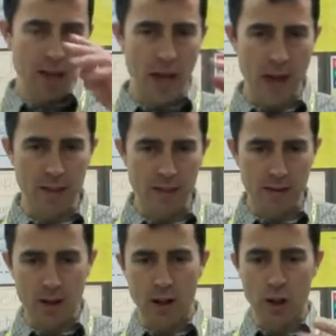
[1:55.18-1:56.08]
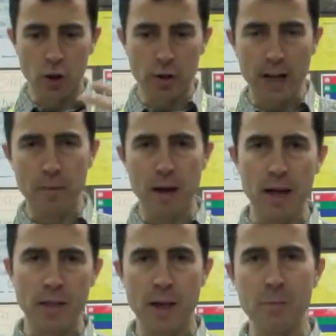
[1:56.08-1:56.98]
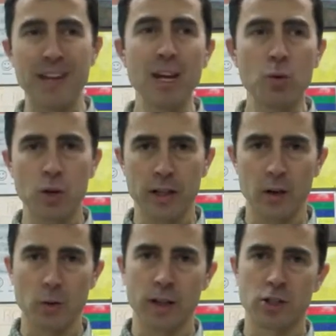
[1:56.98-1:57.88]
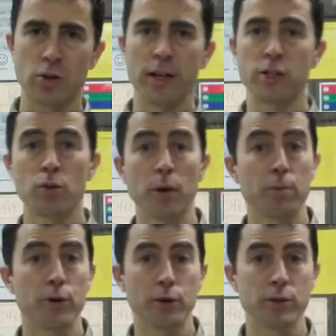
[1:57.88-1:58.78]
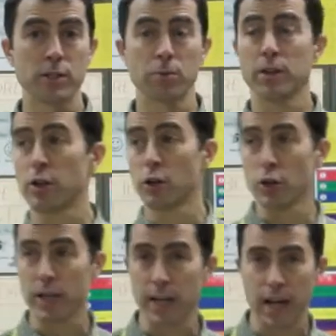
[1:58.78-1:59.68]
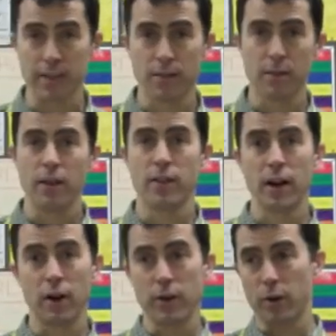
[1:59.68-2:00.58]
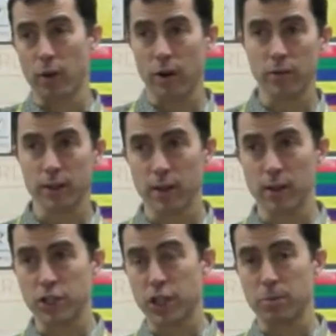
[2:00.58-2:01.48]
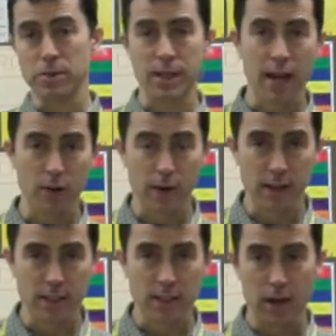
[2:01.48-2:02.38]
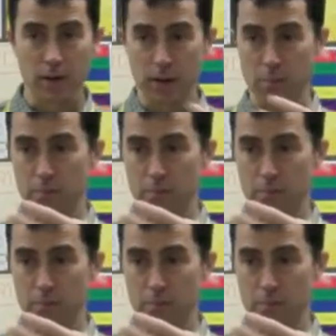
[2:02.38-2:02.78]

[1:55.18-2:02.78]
and look at them equally when trying to reproduce something they're looking at. The area around it and the shapes that that creates and how they